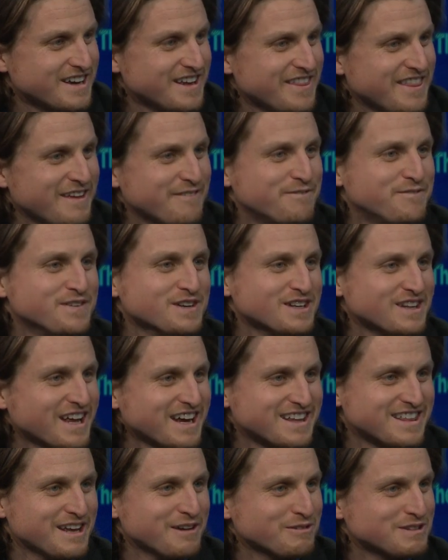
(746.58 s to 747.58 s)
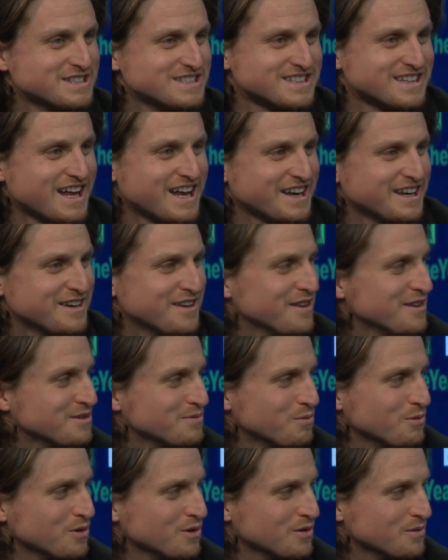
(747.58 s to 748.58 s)
that feel like they would slot into this
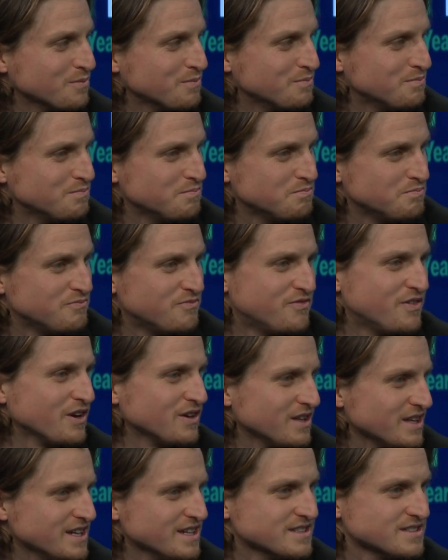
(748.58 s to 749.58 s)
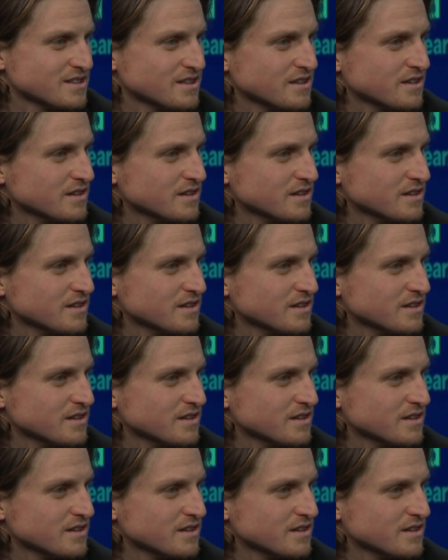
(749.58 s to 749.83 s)
world fairly easily.